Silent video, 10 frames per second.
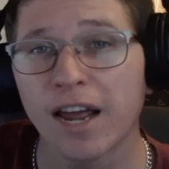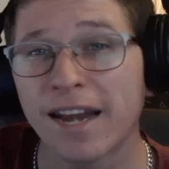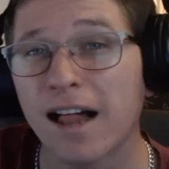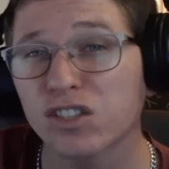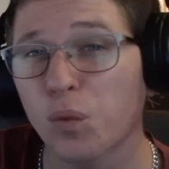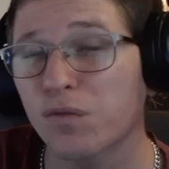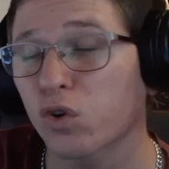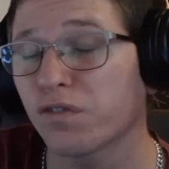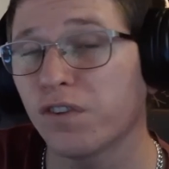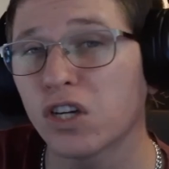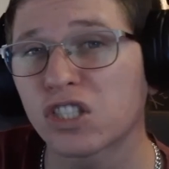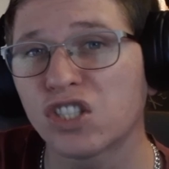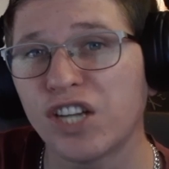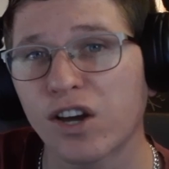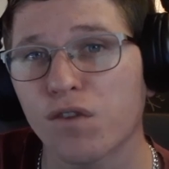And Nelson went for the
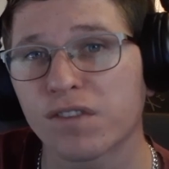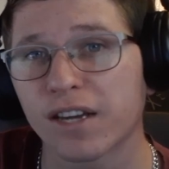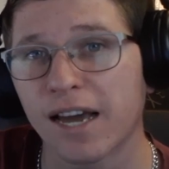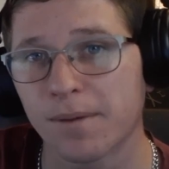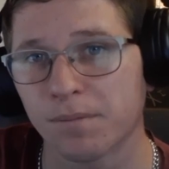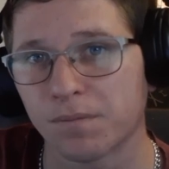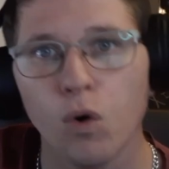first check of the game,